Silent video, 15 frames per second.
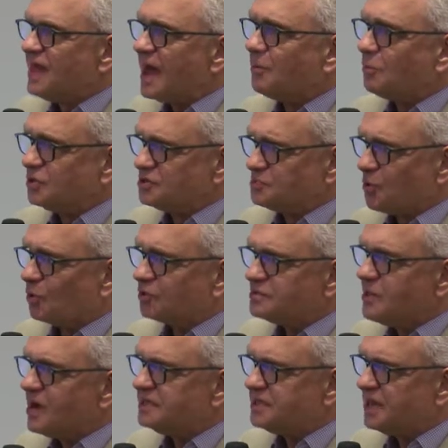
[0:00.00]
that was brought
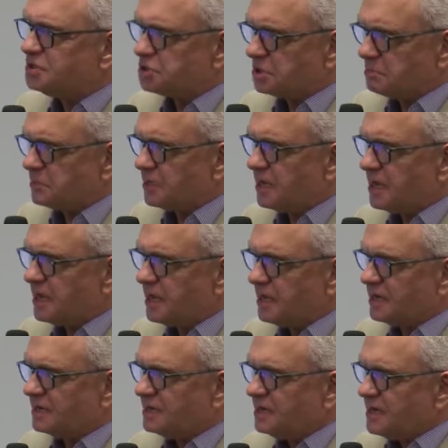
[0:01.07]
to my attention by
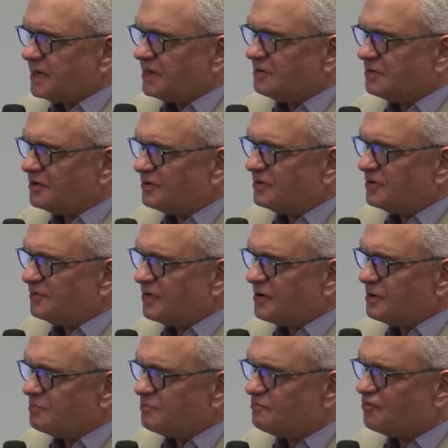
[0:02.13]
uh, a, a,
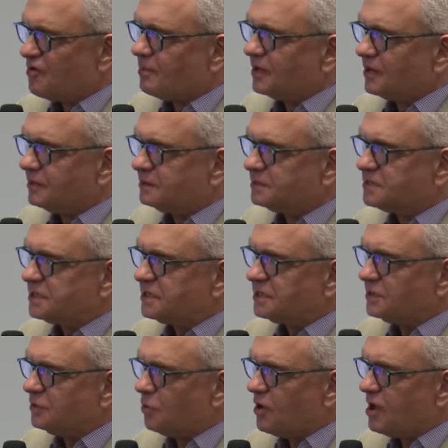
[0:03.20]
very prominent
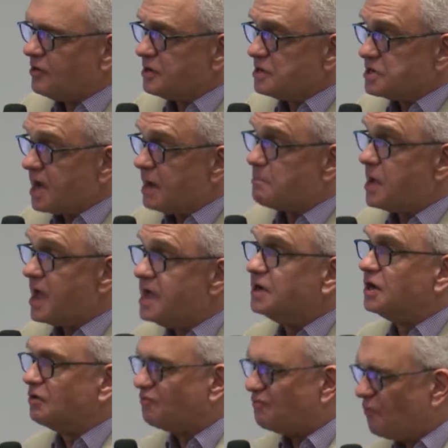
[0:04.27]
uh, lawyer and
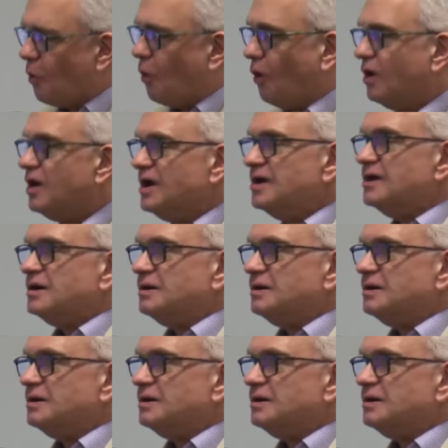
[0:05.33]
campaigner for